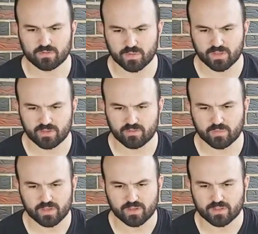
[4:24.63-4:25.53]
I mean, that would
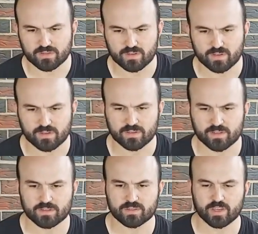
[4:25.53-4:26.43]
be a good start, and
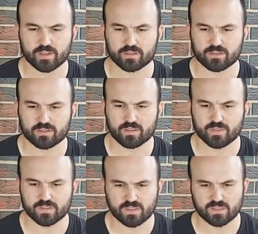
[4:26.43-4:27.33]
then check to see if
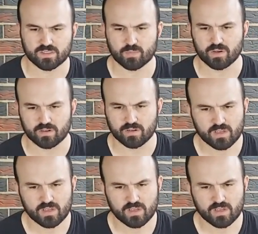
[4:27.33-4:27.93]
it's getting spark.